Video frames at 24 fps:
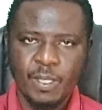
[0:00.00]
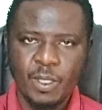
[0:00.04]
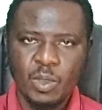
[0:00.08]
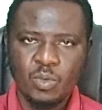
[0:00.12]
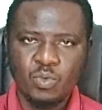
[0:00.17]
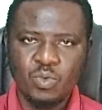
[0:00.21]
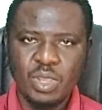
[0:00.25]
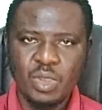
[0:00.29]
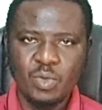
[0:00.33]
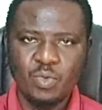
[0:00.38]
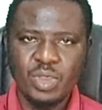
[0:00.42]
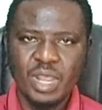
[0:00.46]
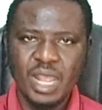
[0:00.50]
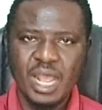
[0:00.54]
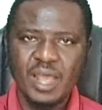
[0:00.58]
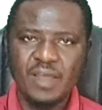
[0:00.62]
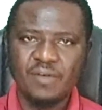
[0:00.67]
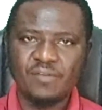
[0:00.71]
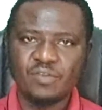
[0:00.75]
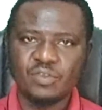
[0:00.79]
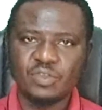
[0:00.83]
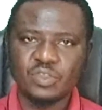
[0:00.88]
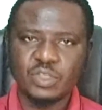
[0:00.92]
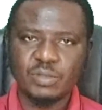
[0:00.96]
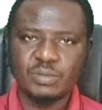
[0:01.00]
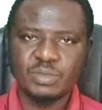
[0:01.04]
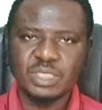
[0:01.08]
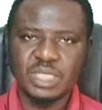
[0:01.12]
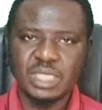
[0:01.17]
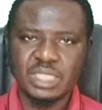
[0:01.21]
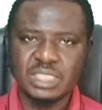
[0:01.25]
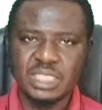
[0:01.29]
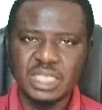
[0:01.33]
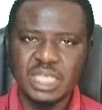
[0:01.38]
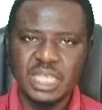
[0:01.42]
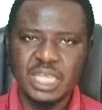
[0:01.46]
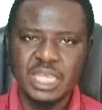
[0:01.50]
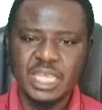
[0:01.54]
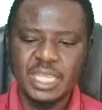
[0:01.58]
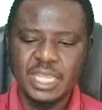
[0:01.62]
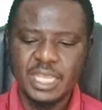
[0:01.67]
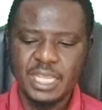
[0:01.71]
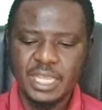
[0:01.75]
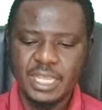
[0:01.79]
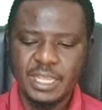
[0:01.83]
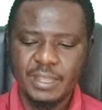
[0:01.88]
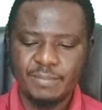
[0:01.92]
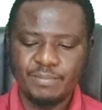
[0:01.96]
where we have subset
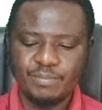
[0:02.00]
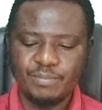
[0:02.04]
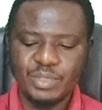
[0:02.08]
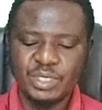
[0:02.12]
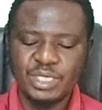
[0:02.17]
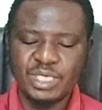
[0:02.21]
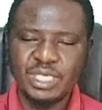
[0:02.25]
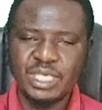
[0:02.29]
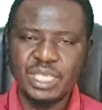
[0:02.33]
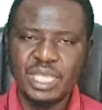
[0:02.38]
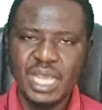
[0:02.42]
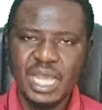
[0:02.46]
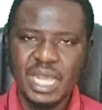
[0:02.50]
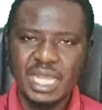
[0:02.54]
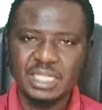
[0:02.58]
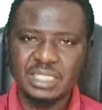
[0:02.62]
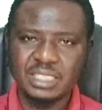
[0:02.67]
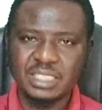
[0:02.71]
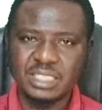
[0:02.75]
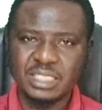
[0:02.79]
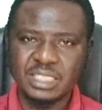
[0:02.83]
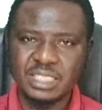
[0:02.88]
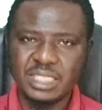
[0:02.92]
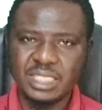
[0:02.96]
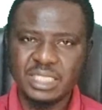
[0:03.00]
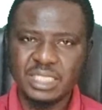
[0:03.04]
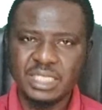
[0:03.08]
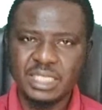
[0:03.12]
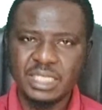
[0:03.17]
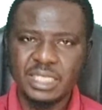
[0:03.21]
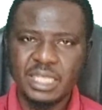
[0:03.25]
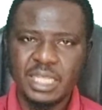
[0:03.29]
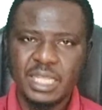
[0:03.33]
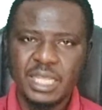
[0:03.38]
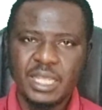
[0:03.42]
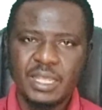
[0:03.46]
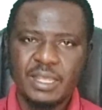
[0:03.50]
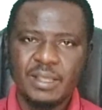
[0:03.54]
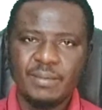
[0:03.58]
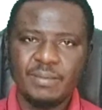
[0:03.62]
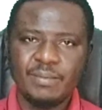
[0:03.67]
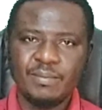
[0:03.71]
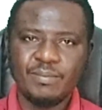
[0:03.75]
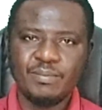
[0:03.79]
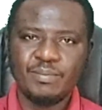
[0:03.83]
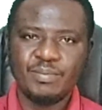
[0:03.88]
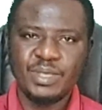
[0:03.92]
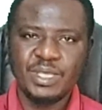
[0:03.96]
A, B, and C
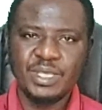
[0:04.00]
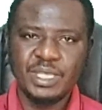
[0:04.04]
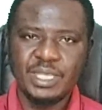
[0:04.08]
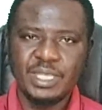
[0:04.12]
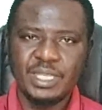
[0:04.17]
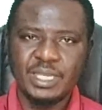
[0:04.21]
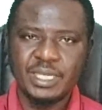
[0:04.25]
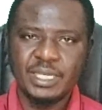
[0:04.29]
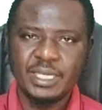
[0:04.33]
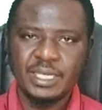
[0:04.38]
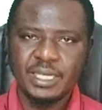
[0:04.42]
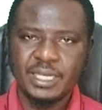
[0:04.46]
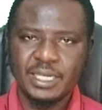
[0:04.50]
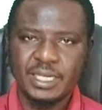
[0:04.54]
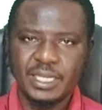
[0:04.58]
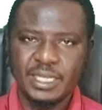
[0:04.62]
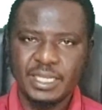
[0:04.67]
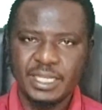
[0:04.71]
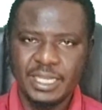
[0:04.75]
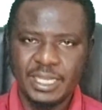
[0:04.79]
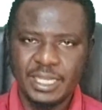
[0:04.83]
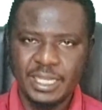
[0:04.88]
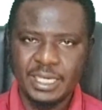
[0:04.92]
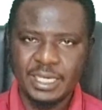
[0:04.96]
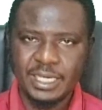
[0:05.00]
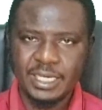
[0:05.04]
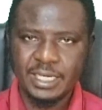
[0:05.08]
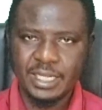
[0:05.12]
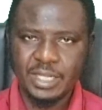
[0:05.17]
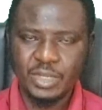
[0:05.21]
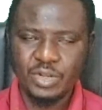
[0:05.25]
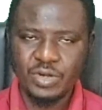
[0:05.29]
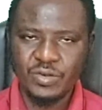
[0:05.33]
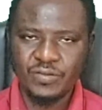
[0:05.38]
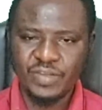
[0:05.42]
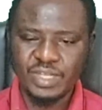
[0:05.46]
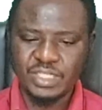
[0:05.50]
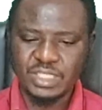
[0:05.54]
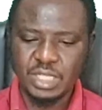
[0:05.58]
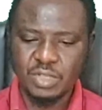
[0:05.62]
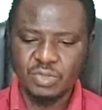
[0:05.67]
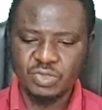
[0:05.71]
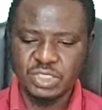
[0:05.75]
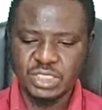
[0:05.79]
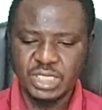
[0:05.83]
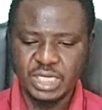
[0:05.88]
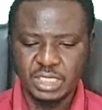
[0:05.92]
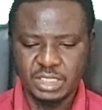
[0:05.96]
being in the universal
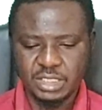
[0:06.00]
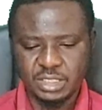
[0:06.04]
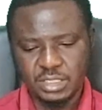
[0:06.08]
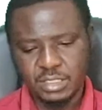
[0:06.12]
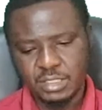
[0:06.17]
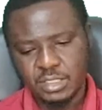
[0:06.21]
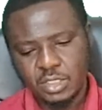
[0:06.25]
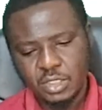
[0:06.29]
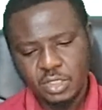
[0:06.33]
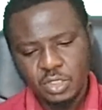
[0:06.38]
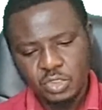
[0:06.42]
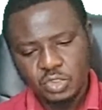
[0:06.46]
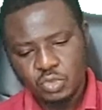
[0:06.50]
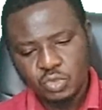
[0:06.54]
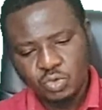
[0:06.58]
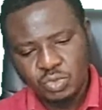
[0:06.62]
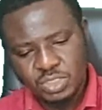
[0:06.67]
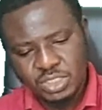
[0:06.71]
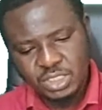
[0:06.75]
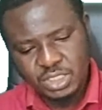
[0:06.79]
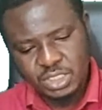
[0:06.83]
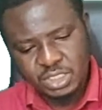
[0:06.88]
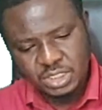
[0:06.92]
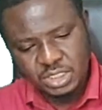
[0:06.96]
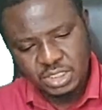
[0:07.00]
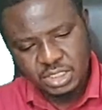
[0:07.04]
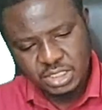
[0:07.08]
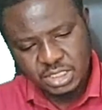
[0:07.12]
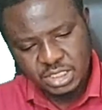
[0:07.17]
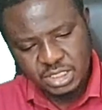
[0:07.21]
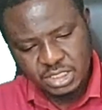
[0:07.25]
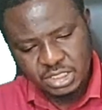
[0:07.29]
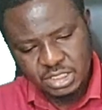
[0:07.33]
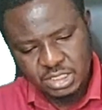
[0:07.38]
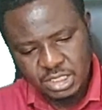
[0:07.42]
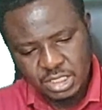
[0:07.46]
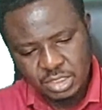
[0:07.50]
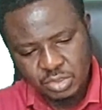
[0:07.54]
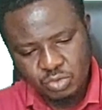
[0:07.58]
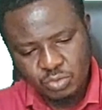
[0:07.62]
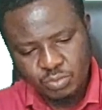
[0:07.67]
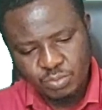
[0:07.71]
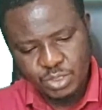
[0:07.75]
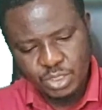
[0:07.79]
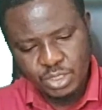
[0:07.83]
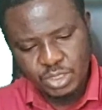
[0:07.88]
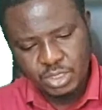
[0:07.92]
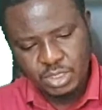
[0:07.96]
set. So this is said to
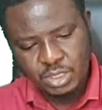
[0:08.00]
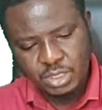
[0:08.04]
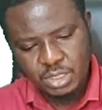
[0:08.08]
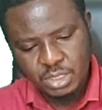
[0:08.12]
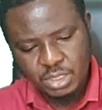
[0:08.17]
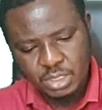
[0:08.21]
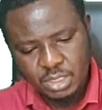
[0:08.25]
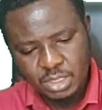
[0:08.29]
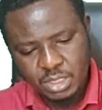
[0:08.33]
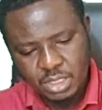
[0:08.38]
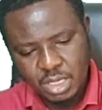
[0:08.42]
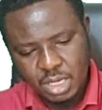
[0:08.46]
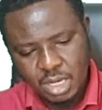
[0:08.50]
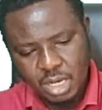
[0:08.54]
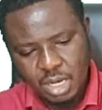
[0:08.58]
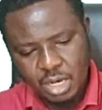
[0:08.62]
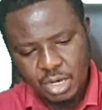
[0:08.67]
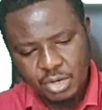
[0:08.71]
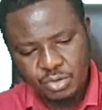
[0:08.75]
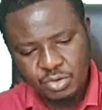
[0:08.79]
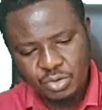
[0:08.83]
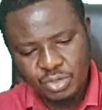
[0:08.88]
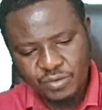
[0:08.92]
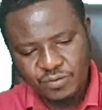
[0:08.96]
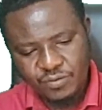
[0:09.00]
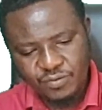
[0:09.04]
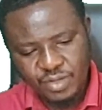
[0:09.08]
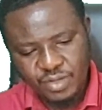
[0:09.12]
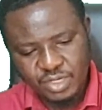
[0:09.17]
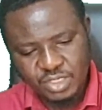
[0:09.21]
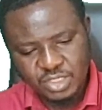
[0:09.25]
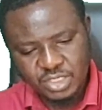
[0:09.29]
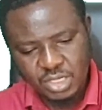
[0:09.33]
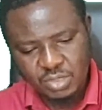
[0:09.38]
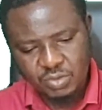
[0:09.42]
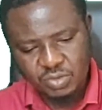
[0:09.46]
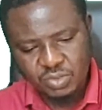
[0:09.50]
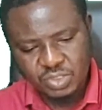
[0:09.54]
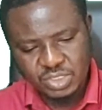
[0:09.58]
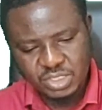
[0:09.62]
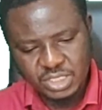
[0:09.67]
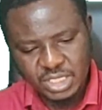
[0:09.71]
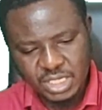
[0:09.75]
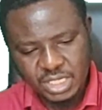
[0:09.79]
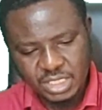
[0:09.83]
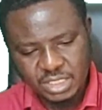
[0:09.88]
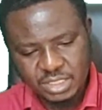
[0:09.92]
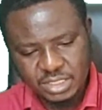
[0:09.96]
be a universal
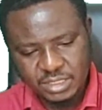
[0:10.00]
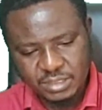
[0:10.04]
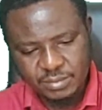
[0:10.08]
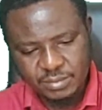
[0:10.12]
set.